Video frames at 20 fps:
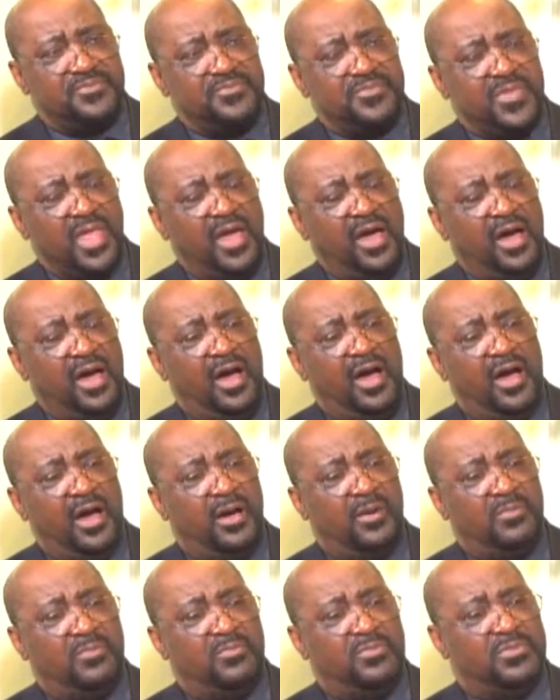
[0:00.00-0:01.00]

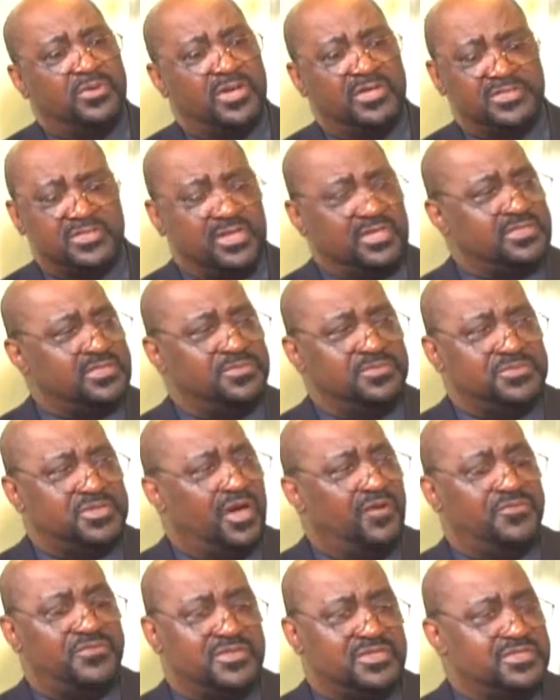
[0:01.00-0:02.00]
because there's some
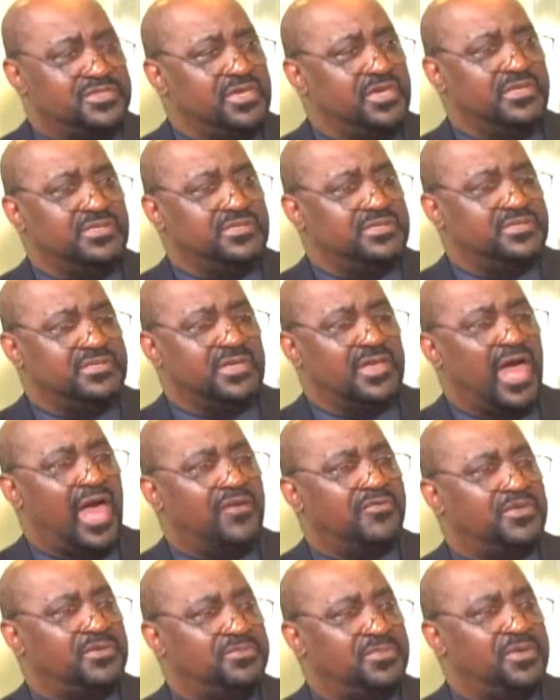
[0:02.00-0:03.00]
tough decisions that
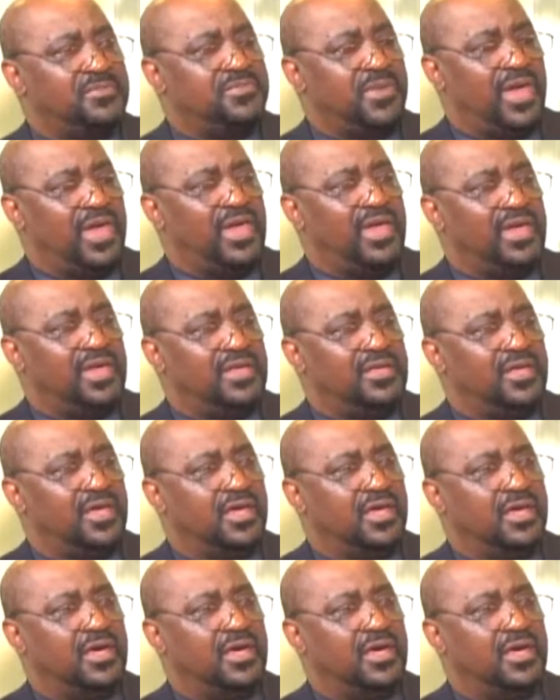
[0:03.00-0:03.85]
have to be made,